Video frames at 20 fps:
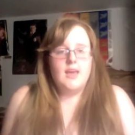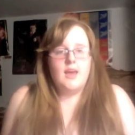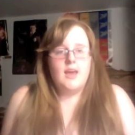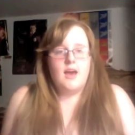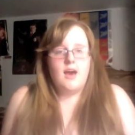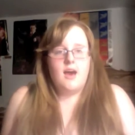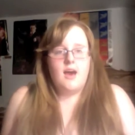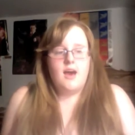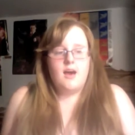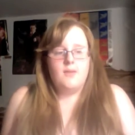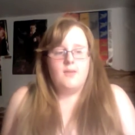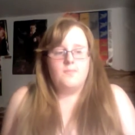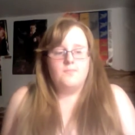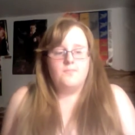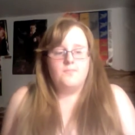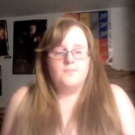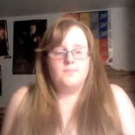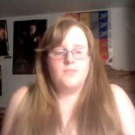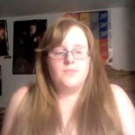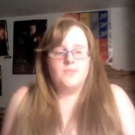
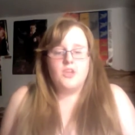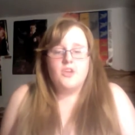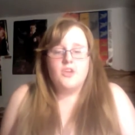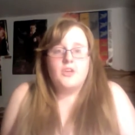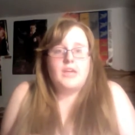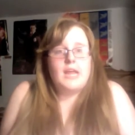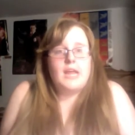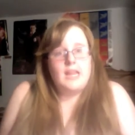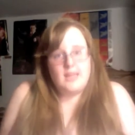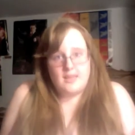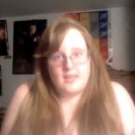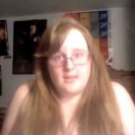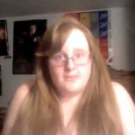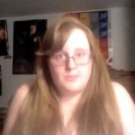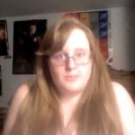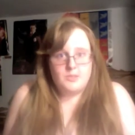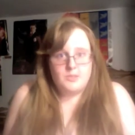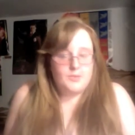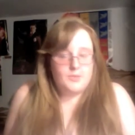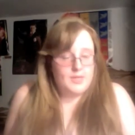You're getting
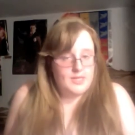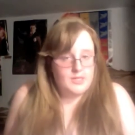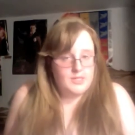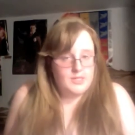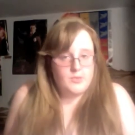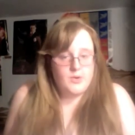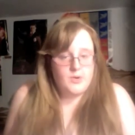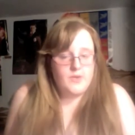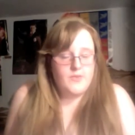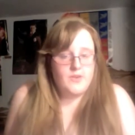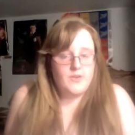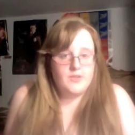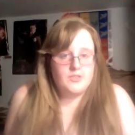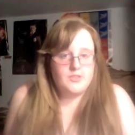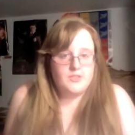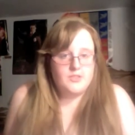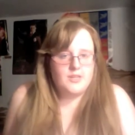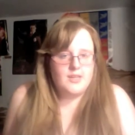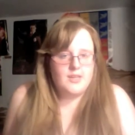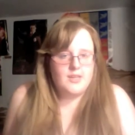between
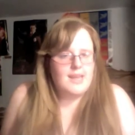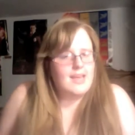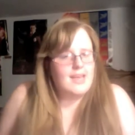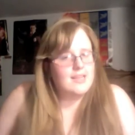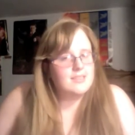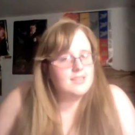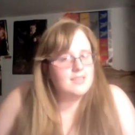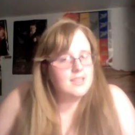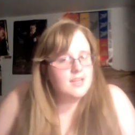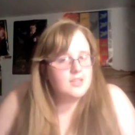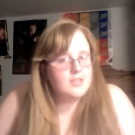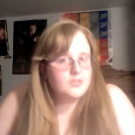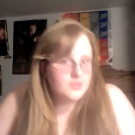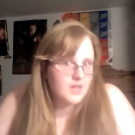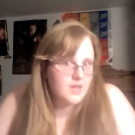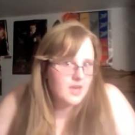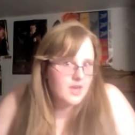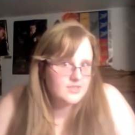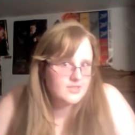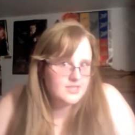1,200 and 1,800
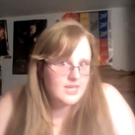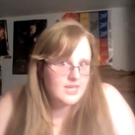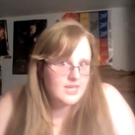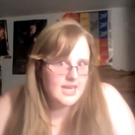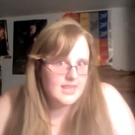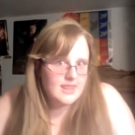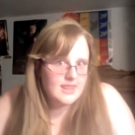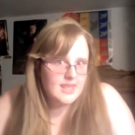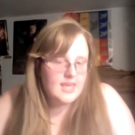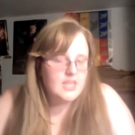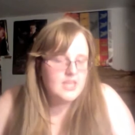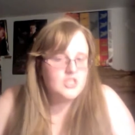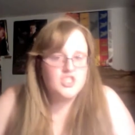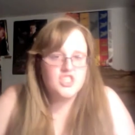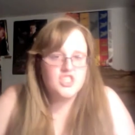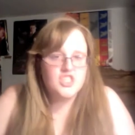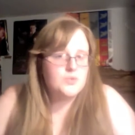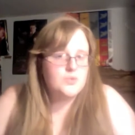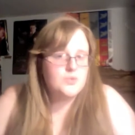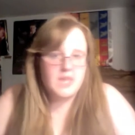calories a day, I think,
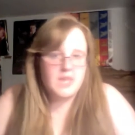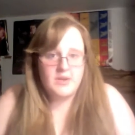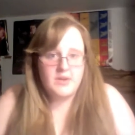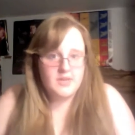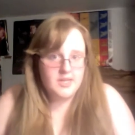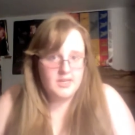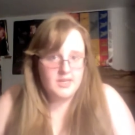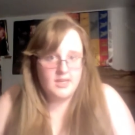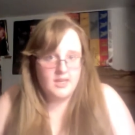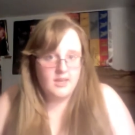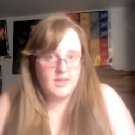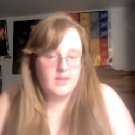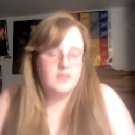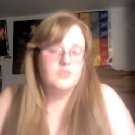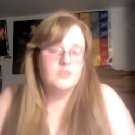just without eating.